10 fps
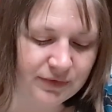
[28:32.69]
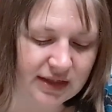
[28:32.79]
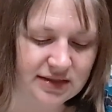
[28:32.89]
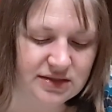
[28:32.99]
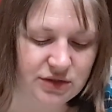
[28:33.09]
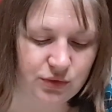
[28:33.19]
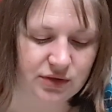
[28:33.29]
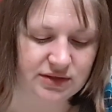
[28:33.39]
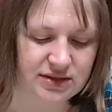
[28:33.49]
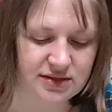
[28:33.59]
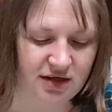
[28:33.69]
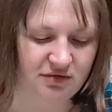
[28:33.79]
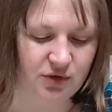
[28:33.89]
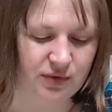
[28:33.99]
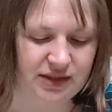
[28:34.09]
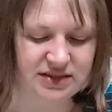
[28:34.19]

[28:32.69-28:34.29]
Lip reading: as you will discover with